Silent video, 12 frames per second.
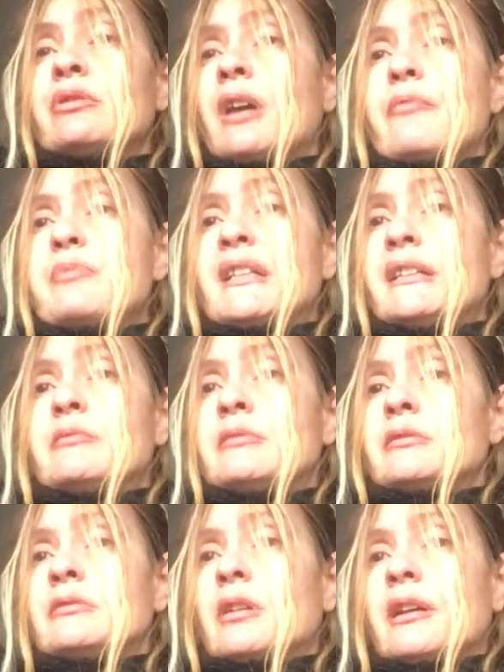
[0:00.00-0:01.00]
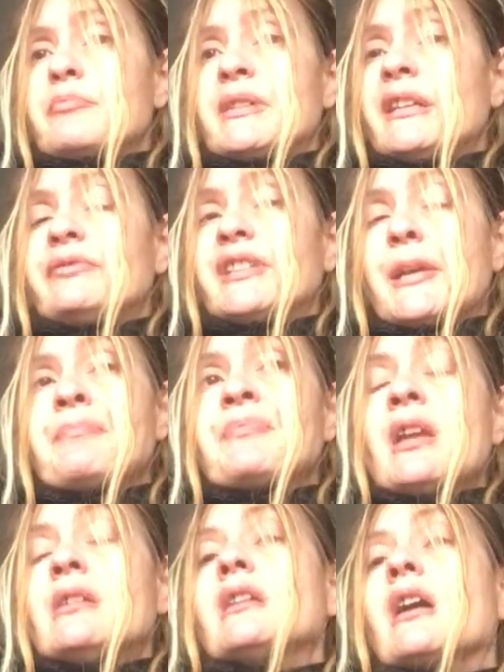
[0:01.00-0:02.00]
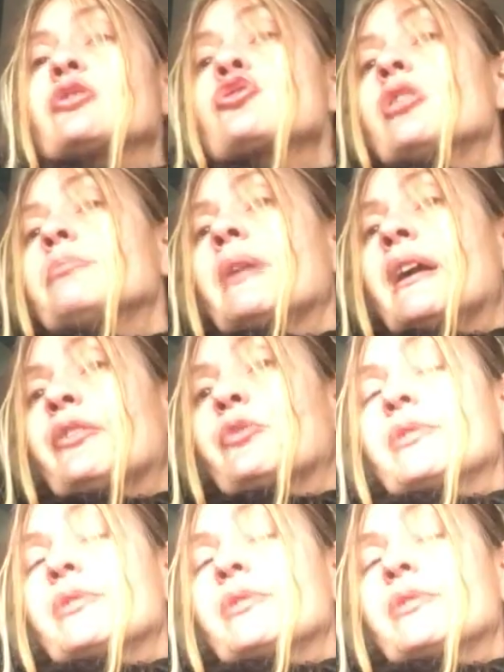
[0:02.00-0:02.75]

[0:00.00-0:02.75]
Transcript: not have believed it. Now Trump has